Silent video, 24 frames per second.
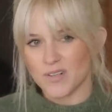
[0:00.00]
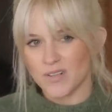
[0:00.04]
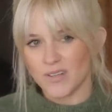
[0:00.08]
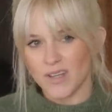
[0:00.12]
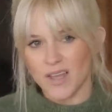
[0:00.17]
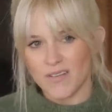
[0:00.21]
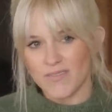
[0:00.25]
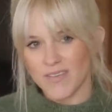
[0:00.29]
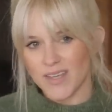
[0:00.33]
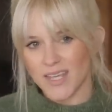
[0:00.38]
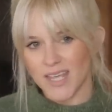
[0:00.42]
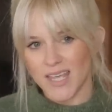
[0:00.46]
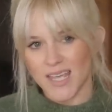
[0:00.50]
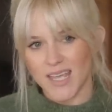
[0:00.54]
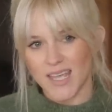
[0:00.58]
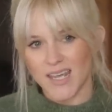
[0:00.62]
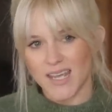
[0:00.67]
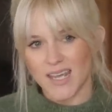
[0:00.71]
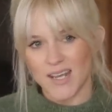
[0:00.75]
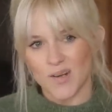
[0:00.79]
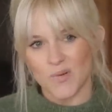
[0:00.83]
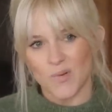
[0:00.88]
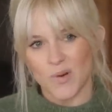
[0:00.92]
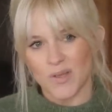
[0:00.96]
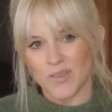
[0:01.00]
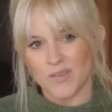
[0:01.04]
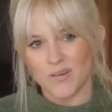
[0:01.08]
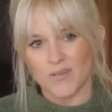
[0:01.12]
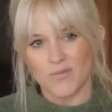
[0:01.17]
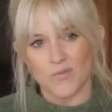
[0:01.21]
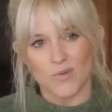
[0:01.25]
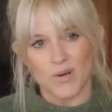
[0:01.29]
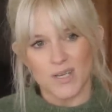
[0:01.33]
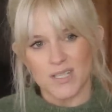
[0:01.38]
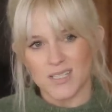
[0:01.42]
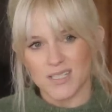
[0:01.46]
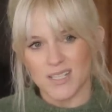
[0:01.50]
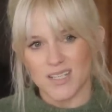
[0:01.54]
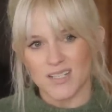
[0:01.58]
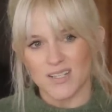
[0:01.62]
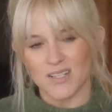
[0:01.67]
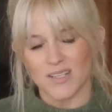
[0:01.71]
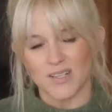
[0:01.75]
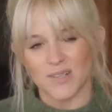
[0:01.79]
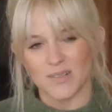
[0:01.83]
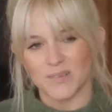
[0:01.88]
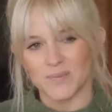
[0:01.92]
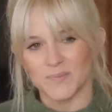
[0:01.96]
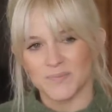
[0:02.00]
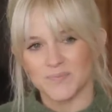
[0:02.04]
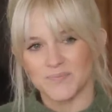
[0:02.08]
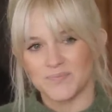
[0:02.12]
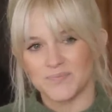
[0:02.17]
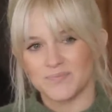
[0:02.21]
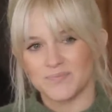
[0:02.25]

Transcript: they're loving it, and what their voice can do.